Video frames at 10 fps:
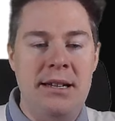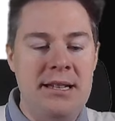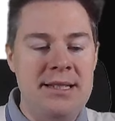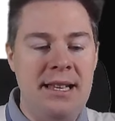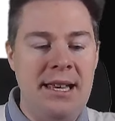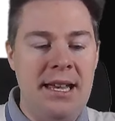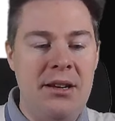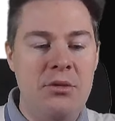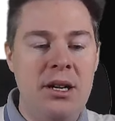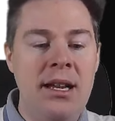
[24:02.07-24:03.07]
Just take
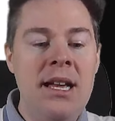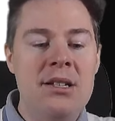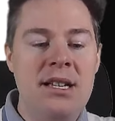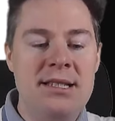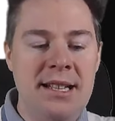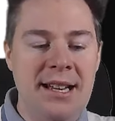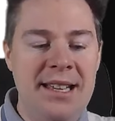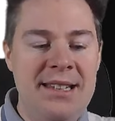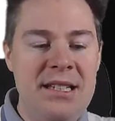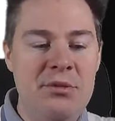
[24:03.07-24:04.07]
anyone. So I
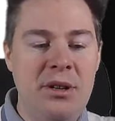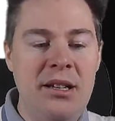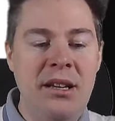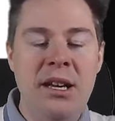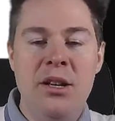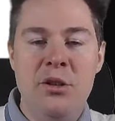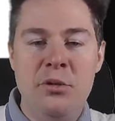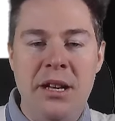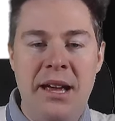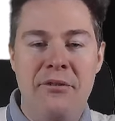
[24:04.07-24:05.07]
select this one, do
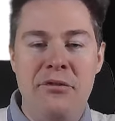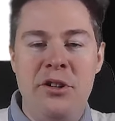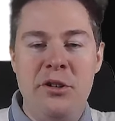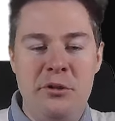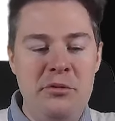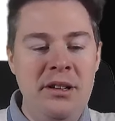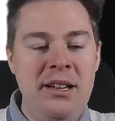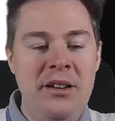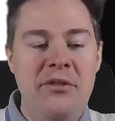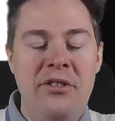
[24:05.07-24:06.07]
an F2,
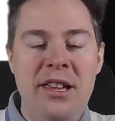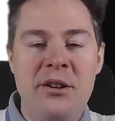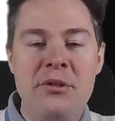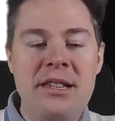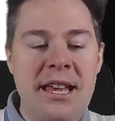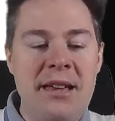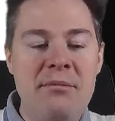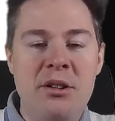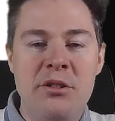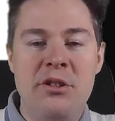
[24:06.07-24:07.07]
a fake
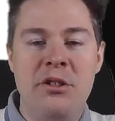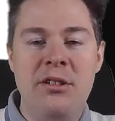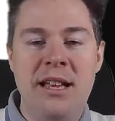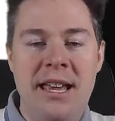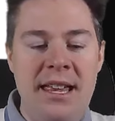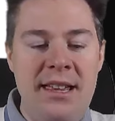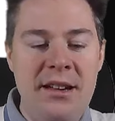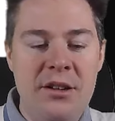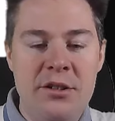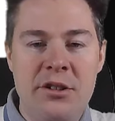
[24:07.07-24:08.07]
rename, Control A,
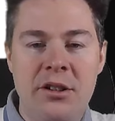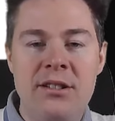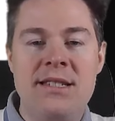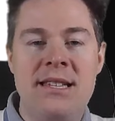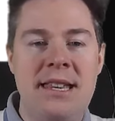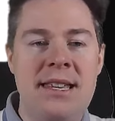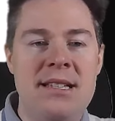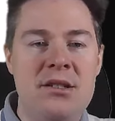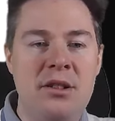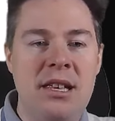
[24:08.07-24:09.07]
Control C,
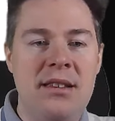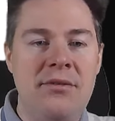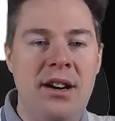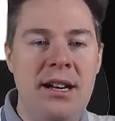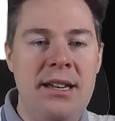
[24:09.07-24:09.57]
just to get the file